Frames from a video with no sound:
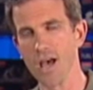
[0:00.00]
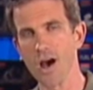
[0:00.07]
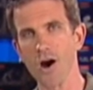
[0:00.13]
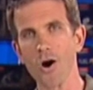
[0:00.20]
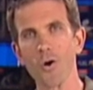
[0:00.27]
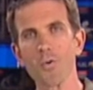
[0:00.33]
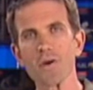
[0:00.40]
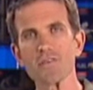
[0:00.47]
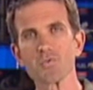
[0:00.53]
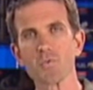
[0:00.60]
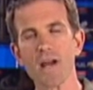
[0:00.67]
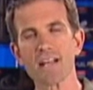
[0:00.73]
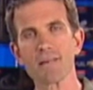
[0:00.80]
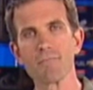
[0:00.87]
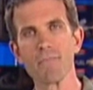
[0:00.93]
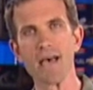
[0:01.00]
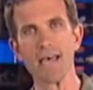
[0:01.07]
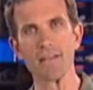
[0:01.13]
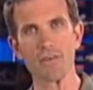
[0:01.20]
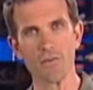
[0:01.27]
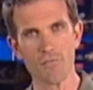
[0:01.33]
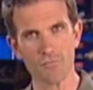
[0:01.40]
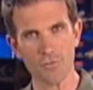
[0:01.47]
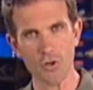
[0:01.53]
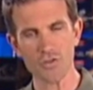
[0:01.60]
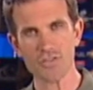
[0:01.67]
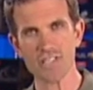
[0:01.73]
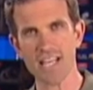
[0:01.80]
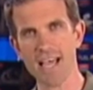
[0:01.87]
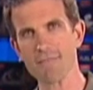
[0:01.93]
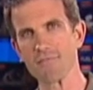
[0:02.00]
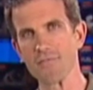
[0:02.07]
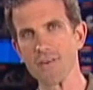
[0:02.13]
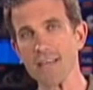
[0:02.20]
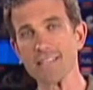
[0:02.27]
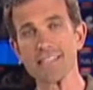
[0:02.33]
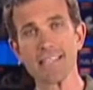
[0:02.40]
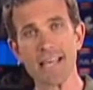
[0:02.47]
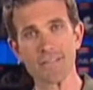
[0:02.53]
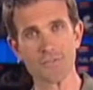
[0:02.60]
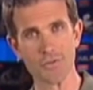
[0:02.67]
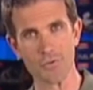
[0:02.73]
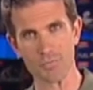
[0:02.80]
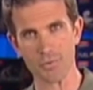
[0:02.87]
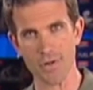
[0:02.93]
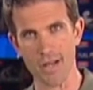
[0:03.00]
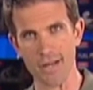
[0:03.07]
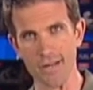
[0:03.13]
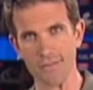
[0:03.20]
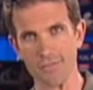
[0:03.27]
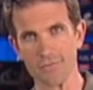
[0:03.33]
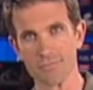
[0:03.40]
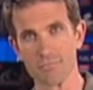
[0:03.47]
Always recommend first-time fit Denso products